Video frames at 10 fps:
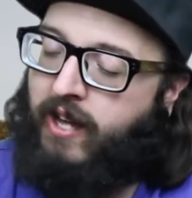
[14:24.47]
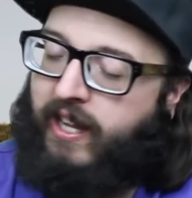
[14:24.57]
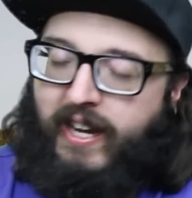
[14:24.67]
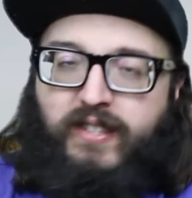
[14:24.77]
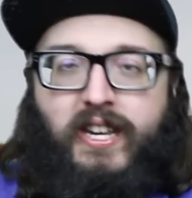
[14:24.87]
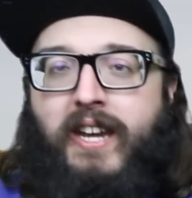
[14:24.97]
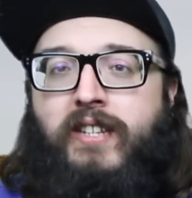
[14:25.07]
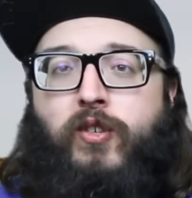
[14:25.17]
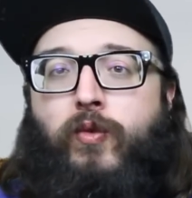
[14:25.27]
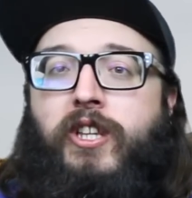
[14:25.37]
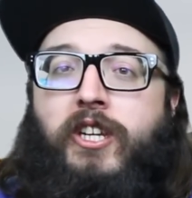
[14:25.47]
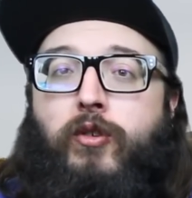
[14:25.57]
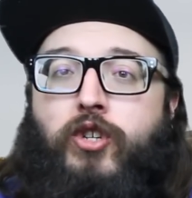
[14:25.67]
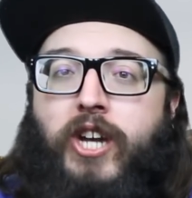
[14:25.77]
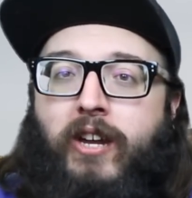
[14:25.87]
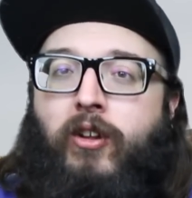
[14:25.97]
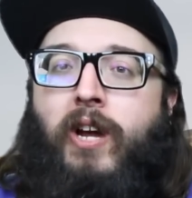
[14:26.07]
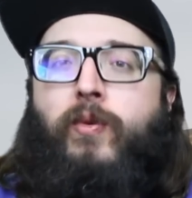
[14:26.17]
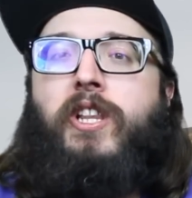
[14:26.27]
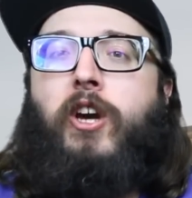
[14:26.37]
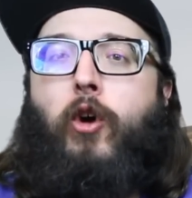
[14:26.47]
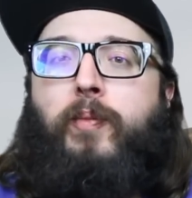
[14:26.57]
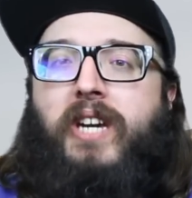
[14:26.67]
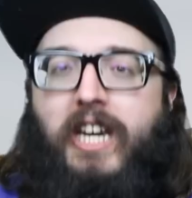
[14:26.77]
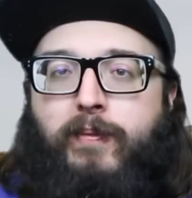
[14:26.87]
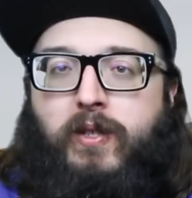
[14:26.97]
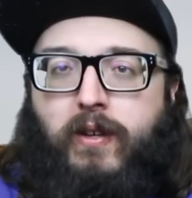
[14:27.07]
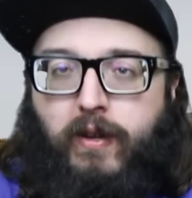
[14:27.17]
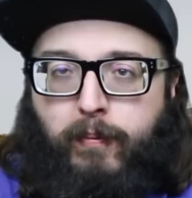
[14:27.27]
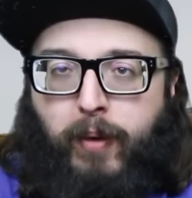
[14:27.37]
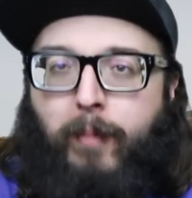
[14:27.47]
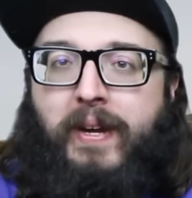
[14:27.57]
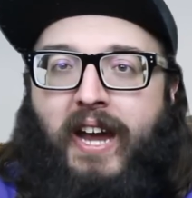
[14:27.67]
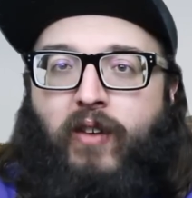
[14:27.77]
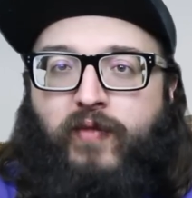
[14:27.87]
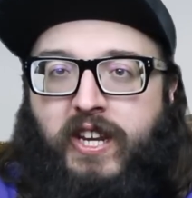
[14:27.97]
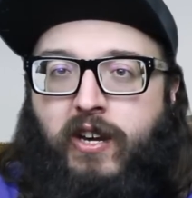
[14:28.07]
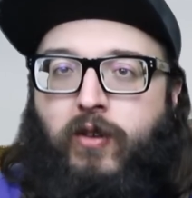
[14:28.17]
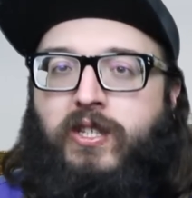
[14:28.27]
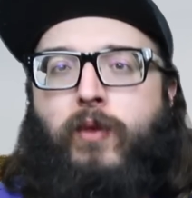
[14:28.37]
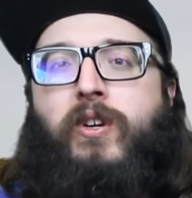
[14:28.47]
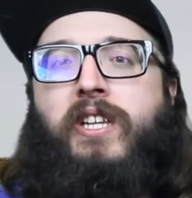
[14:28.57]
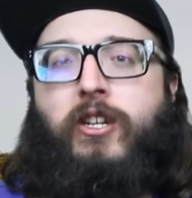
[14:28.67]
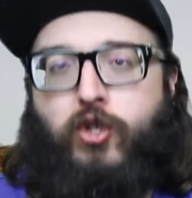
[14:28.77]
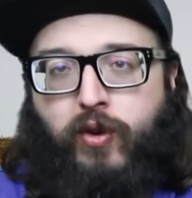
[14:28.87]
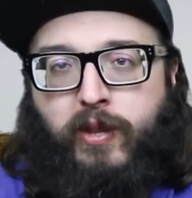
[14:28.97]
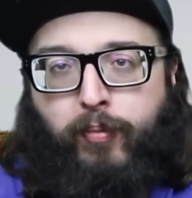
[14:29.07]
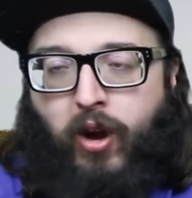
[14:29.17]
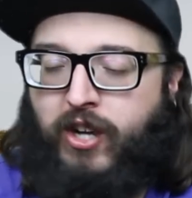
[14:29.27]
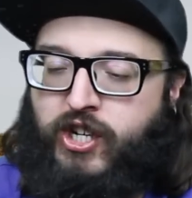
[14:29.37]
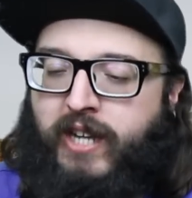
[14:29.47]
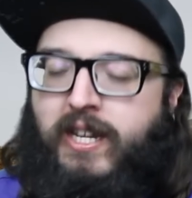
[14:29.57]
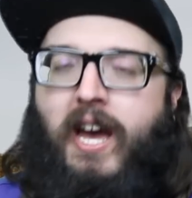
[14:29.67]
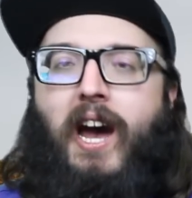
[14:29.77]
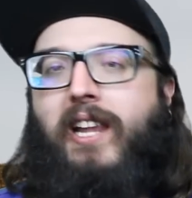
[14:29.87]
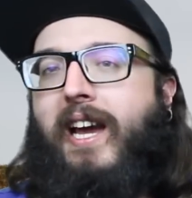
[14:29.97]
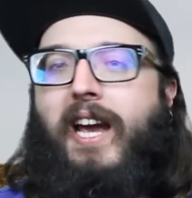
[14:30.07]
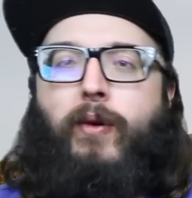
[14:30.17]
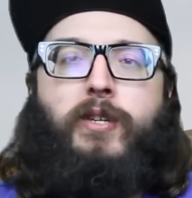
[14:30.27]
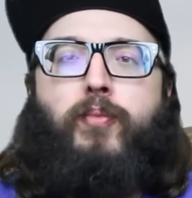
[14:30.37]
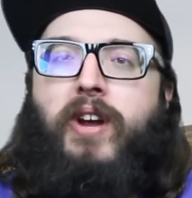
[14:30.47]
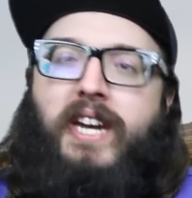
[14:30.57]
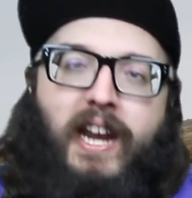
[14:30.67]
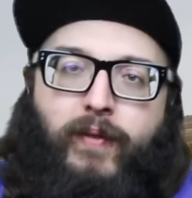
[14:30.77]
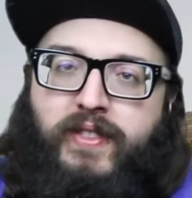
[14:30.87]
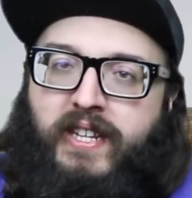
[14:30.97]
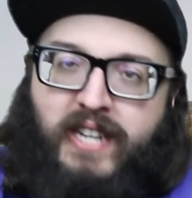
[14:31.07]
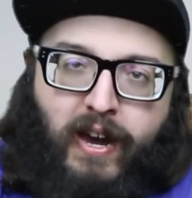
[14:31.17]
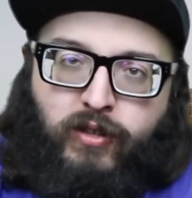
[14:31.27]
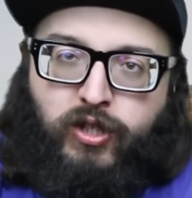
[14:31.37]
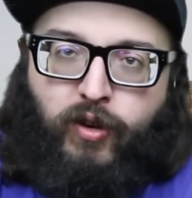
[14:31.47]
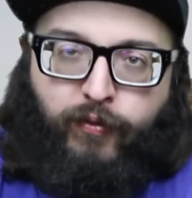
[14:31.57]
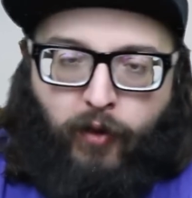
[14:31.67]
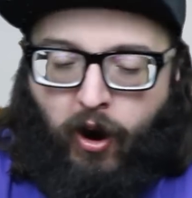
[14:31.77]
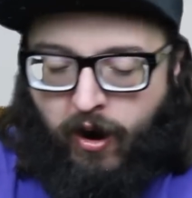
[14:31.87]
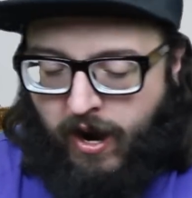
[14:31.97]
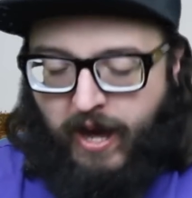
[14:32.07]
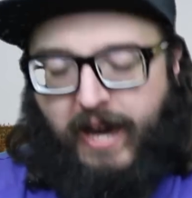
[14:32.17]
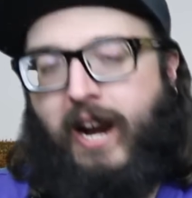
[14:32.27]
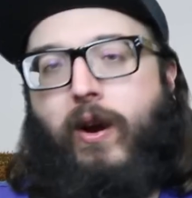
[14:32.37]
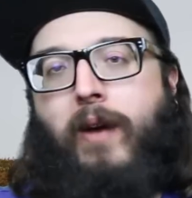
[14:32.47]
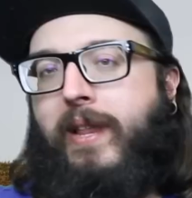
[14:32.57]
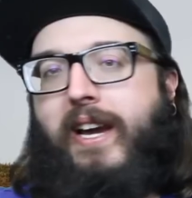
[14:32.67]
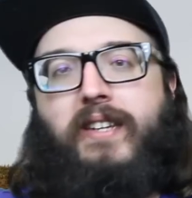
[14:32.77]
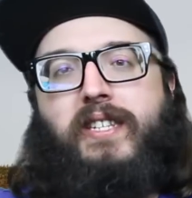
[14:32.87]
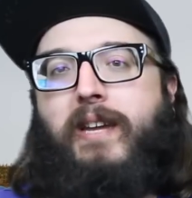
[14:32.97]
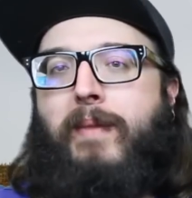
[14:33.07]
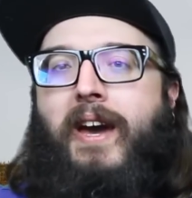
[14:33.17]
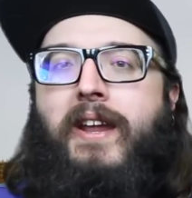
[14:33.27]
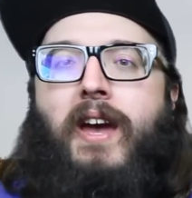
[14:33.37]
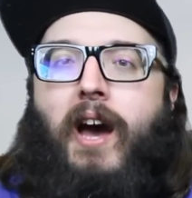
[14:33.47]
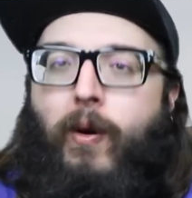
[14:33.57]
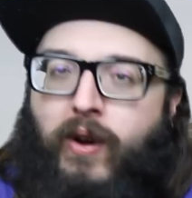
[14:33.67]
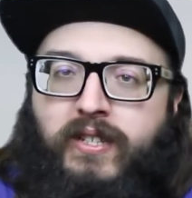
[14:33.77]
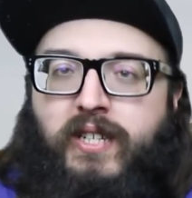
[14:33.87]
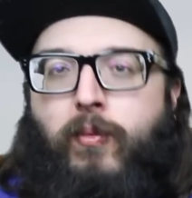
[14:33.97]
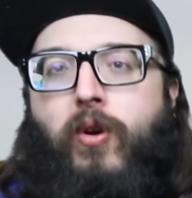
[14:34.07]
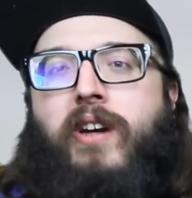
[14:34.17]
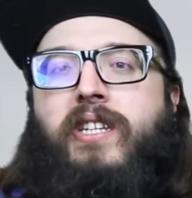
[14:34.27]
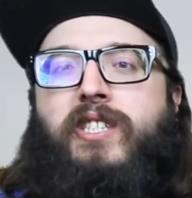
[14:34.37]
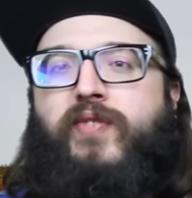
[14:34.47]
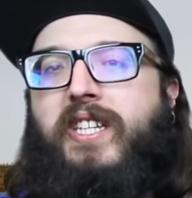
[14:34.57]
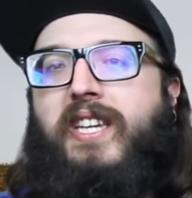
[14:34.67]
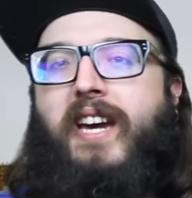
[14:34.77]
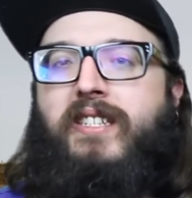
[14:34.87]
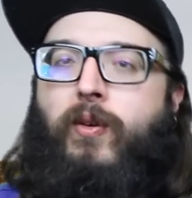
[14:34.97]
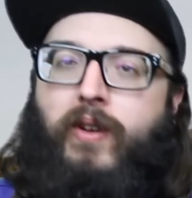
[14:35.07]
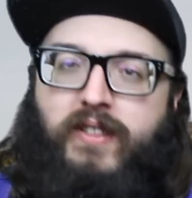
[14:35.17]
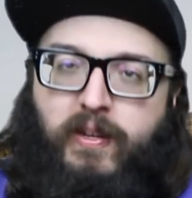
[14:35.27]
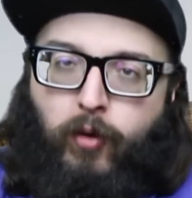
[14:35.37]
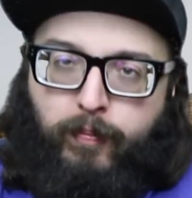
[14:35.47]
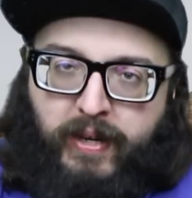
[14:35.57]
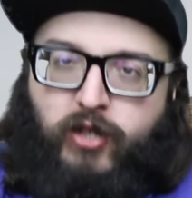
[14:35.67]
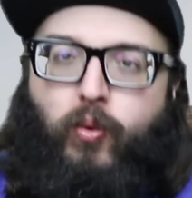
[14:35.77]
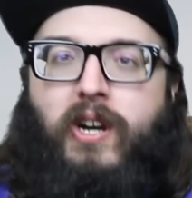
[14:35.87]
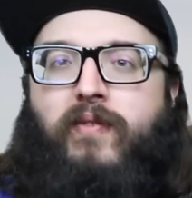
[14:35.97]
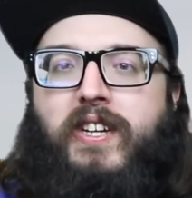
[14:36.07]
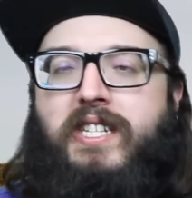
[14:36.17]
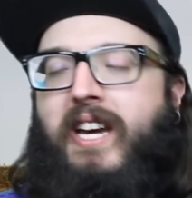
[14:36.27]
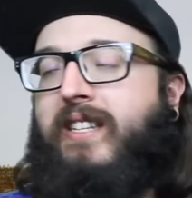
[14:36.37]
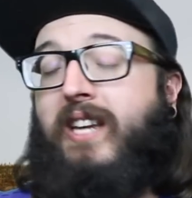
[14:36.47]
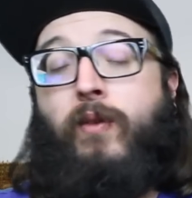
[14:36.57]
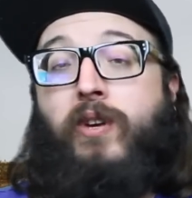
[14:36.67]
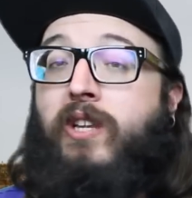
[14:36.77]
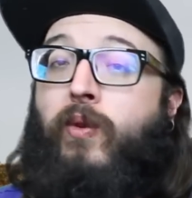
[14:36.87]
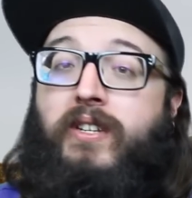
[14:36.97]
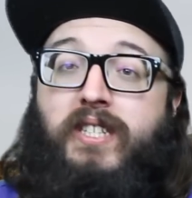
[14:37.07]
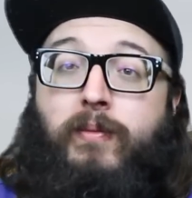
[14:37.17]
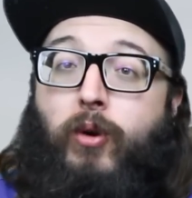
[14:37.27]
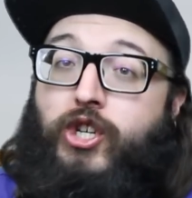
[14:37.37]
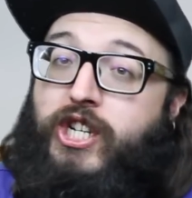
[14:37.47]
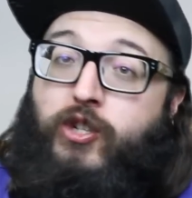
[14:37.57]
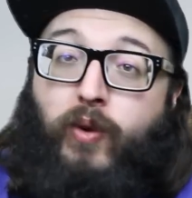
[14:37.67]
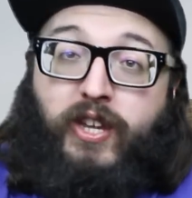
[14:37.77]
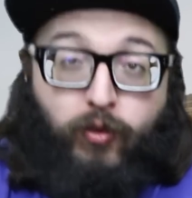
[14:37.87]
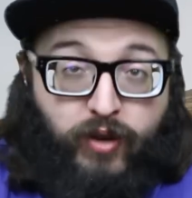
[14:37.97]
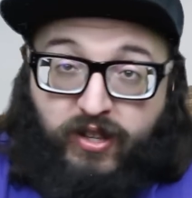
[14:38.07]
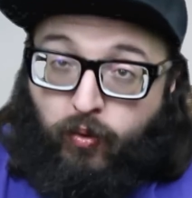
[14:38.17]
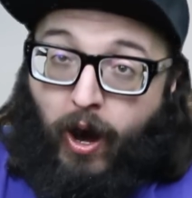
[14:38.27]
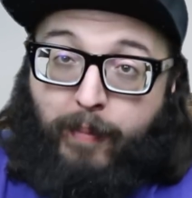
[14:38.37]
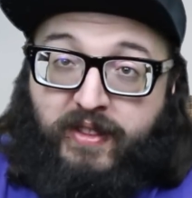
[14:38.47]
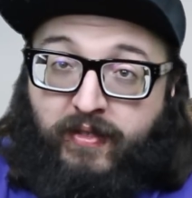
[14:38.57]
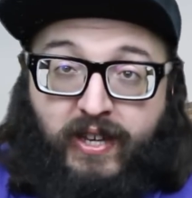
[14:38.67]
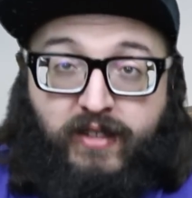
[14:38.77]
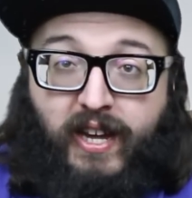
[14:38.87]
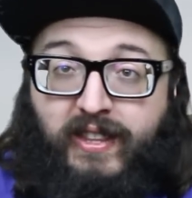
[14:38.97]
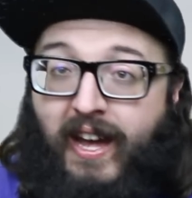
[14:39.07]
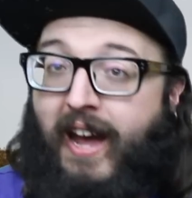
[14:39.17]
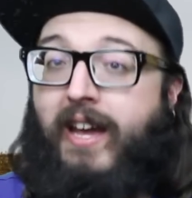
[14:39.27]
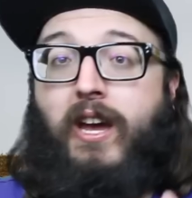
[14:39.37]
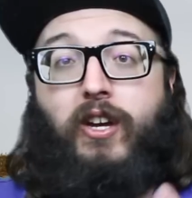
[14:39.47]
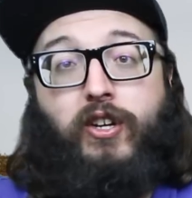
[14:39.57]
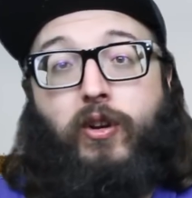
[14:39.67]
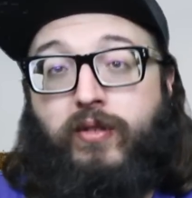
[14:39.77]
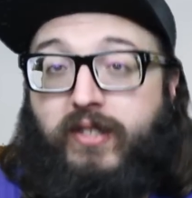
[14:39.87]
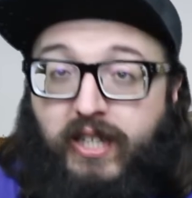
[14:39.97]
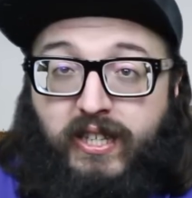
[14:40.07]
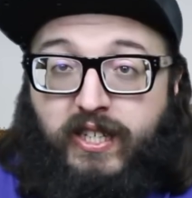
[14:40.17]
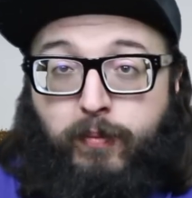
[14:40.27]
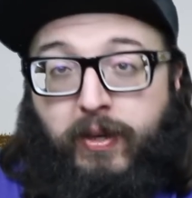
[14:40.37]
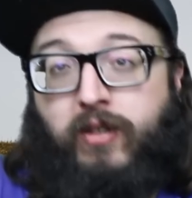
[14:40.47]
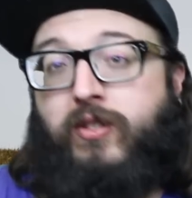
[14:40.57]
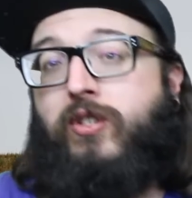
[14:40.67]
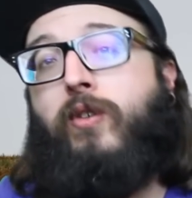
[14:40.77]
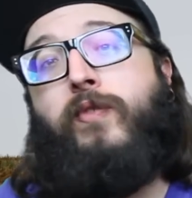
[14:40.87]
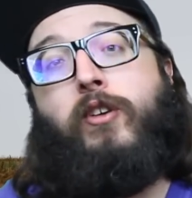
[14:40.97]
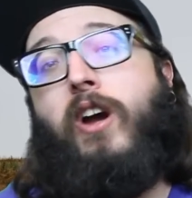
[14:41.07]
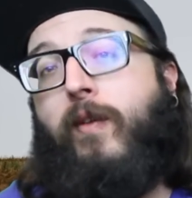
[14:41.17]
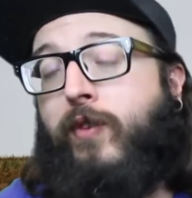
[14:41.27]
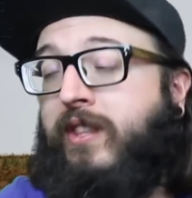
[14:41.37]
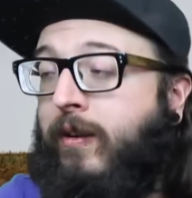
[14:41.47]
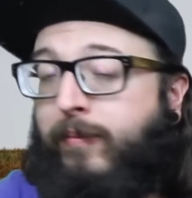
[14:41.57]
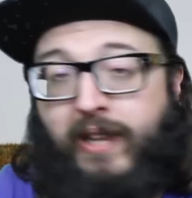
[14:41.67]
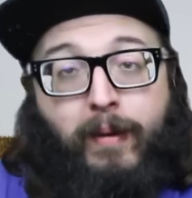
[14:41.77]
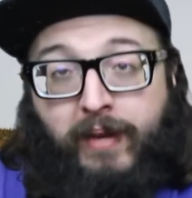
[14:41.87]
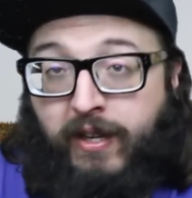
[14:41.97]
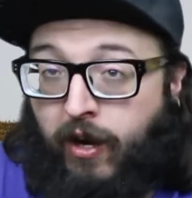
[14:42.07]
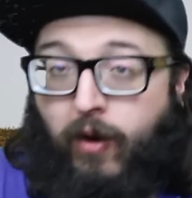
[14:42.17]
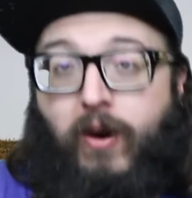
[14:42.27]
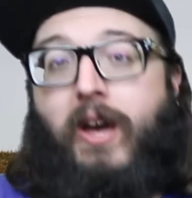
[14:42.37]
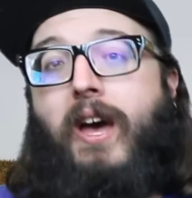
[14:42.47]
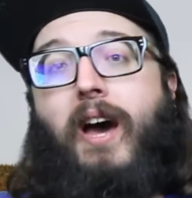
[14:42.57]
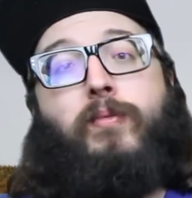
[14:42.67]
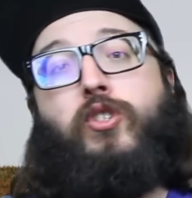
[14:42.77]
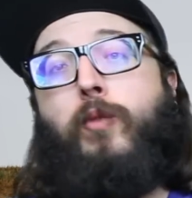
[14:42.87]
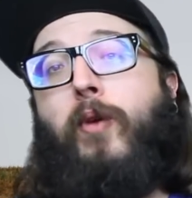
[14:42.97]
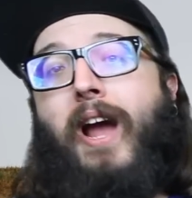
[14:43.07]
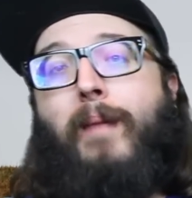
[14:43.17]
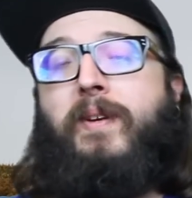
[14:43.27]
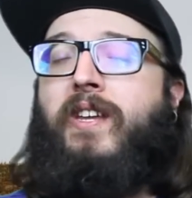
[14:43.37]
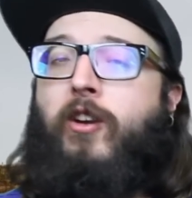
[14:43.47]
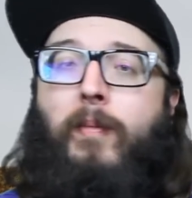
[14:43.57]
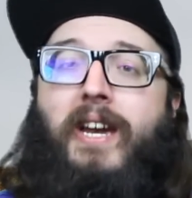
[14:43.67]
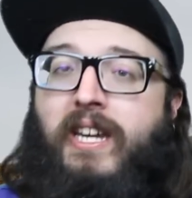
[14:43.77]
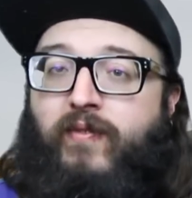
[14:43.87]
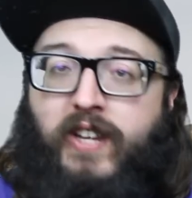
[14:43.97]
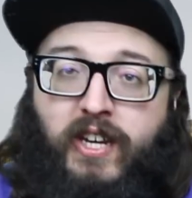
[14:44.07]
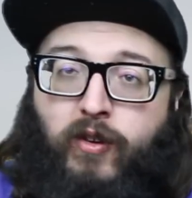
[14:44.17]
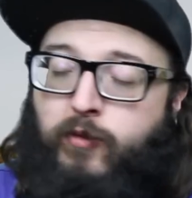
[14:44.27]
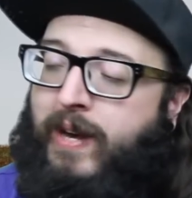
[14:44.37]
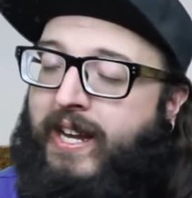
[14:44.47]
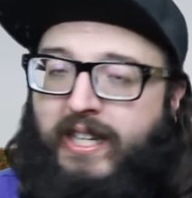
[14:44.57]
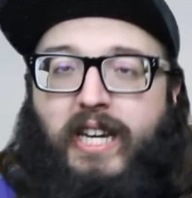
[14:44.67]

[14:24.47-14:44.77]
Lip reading: Like I said, it's a really new channel. I really hope he keeps pumping out videos. I really enjoy the project. I like how he's breaking everything down so far. And I'm like I said, man, I want to see more LS VTECs. I want to see more B20 VTECs. I really want to see more G23 swaps and things like that. You don't see these builds, so if you're covering them, let me know. I'm super happy that you're making videos, man.